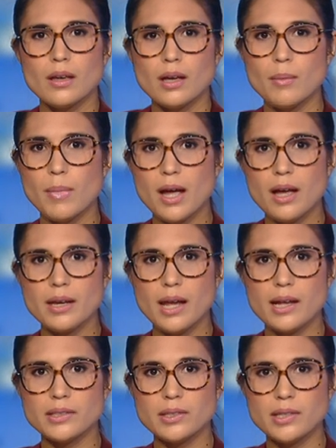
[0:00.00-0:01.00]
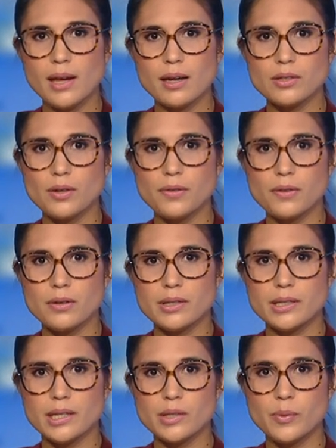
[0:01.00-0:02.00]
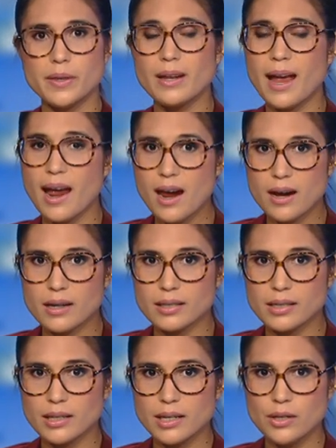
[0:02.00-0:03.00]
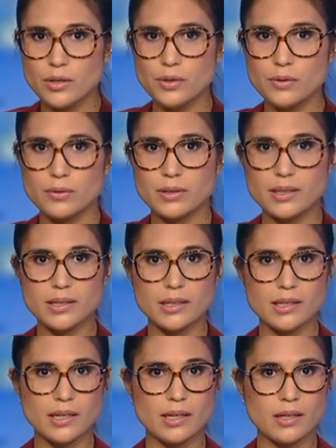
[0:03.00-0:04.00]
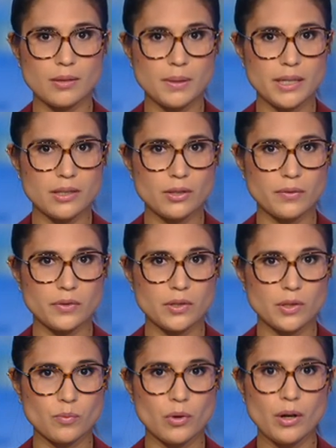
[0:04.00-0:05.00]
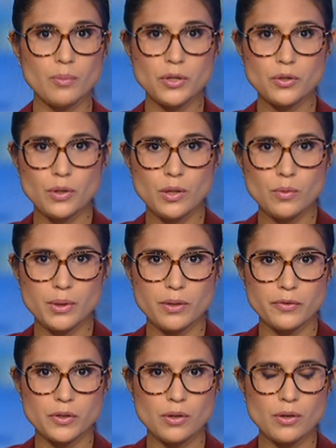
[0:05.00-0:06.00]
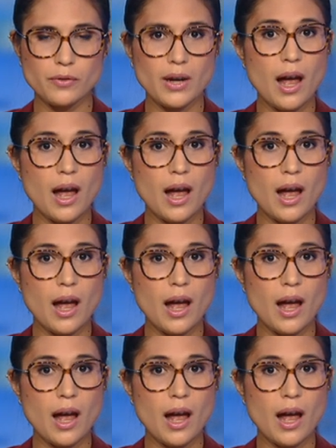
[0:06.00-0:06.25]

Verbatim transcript: A man has attacked authorities with an axe in New York City. The police officers were on patrol when a photographer